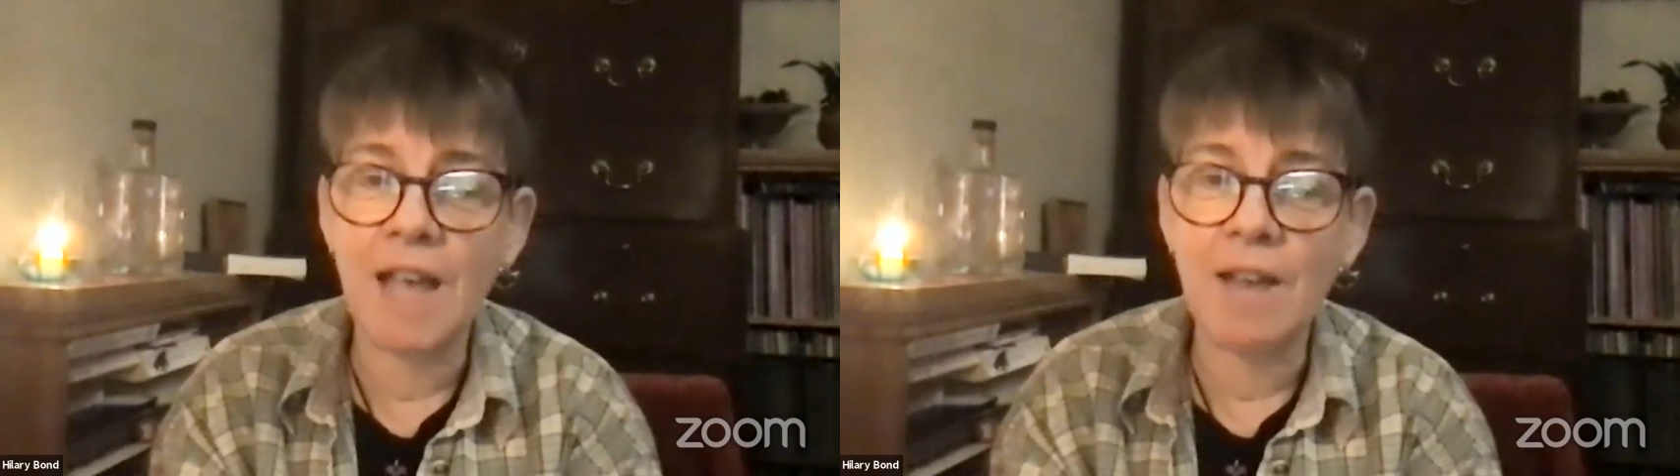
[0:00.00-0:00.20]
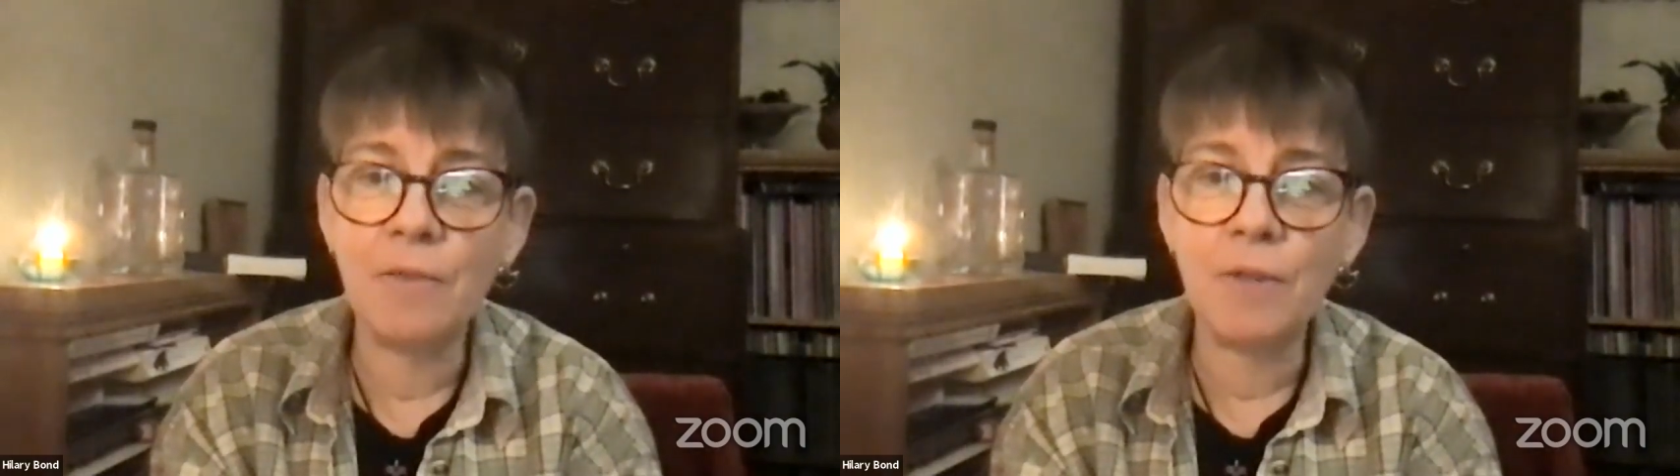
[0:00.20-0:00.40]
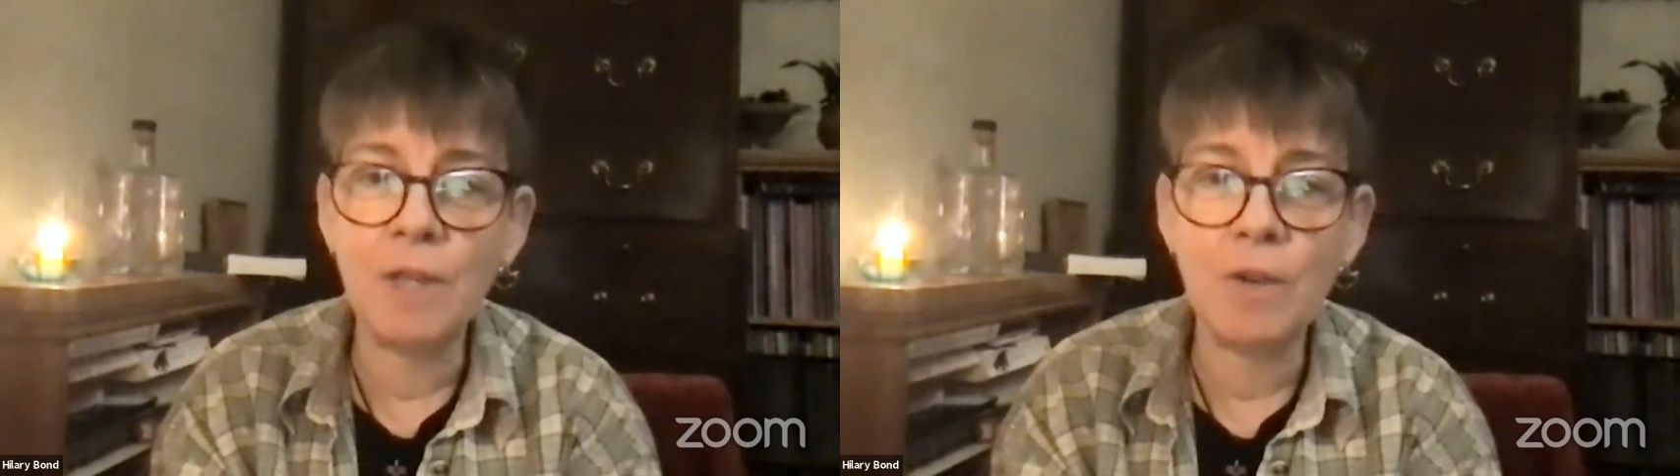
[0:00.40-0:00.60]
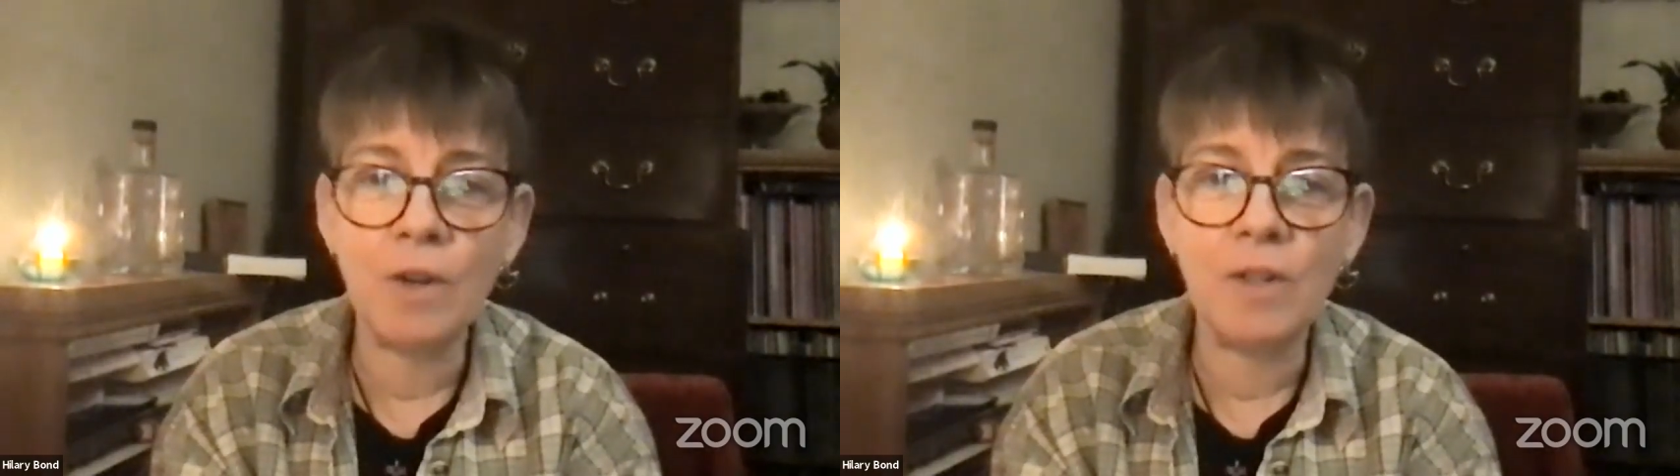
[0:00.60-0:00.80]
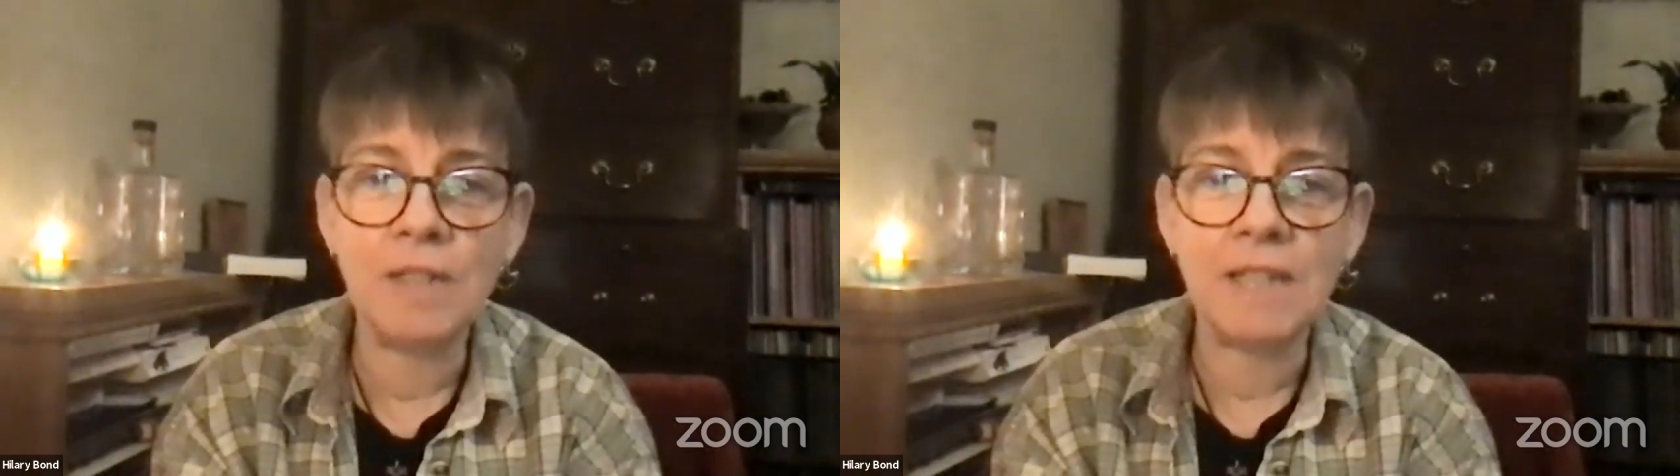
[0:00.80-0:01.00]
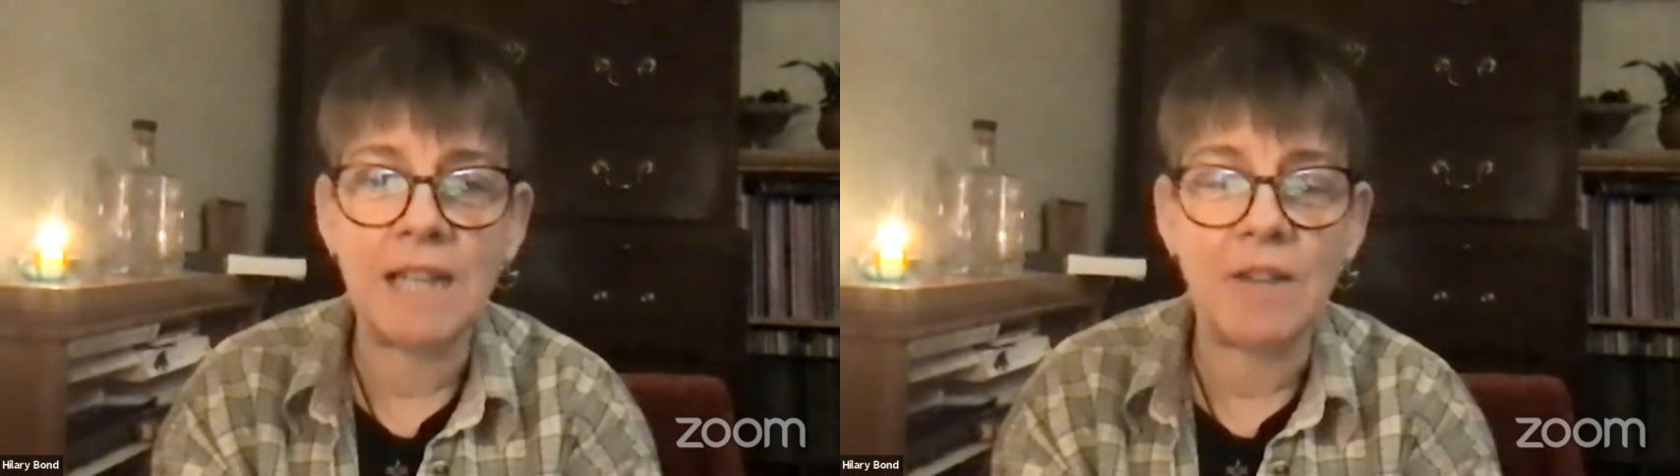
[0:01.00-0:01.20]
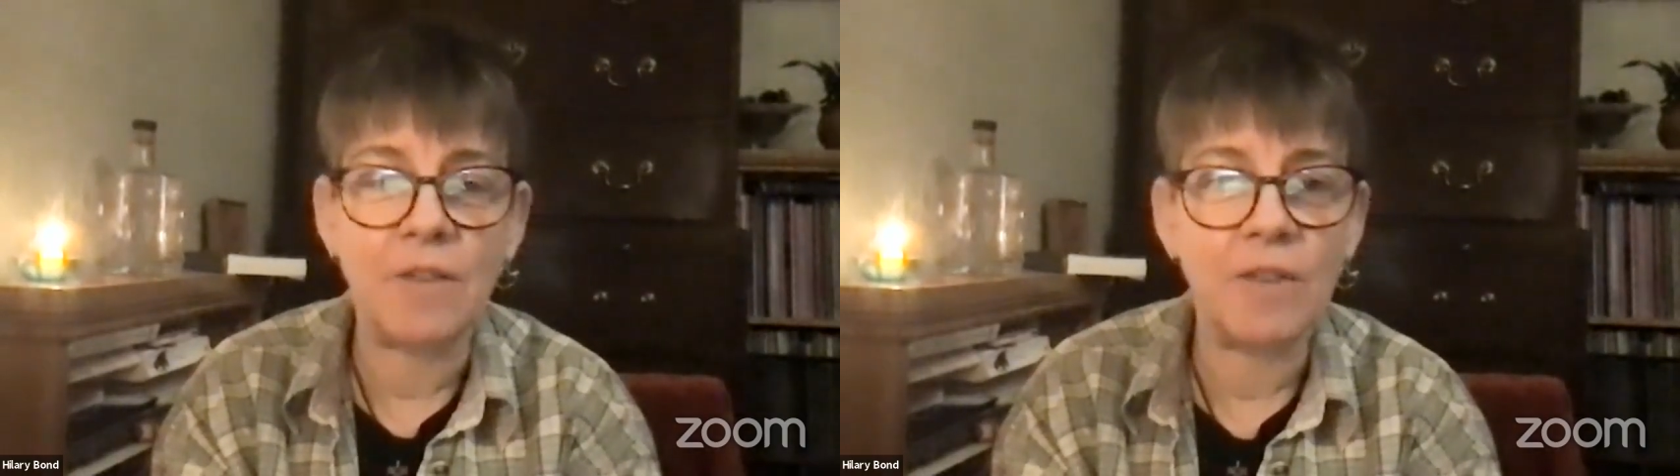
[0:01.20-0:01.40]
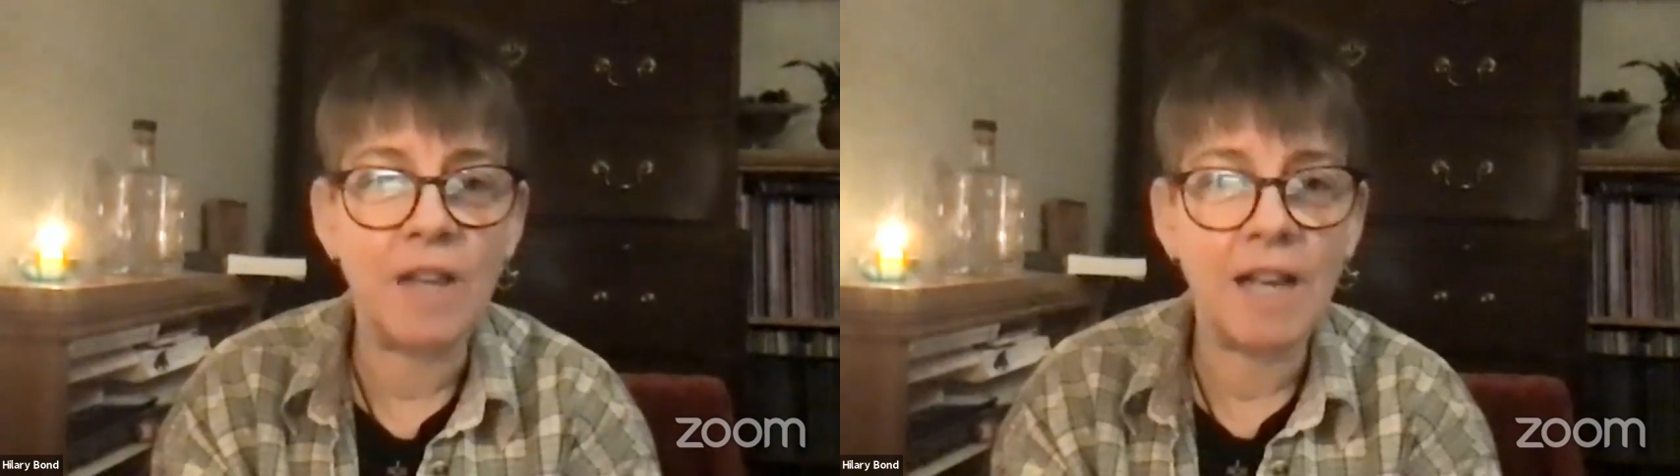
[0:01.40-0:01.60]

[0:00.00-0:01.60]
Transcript: every crocus leaf